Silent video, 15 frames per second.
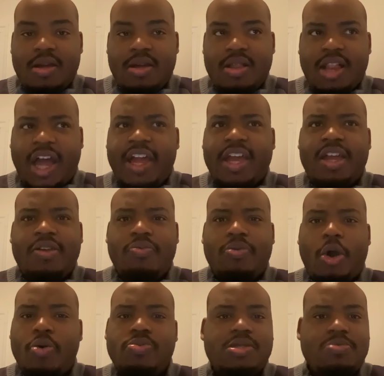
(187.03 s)
Like,
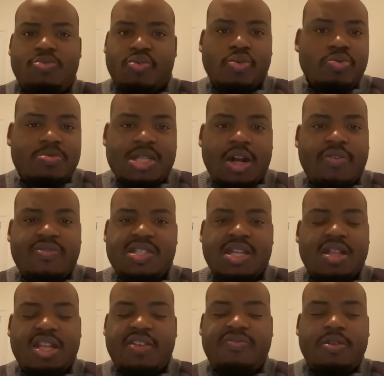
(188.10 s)
room service
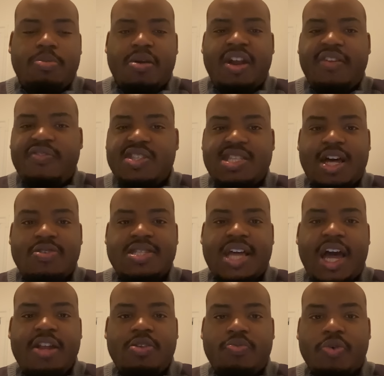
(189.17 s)
done left the breakfast
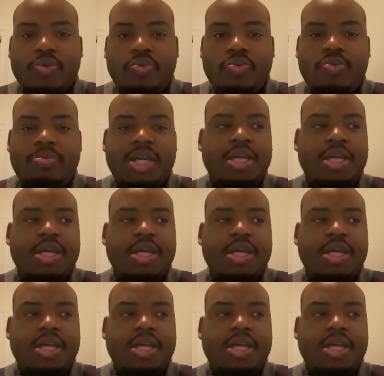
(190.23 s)
outside the room.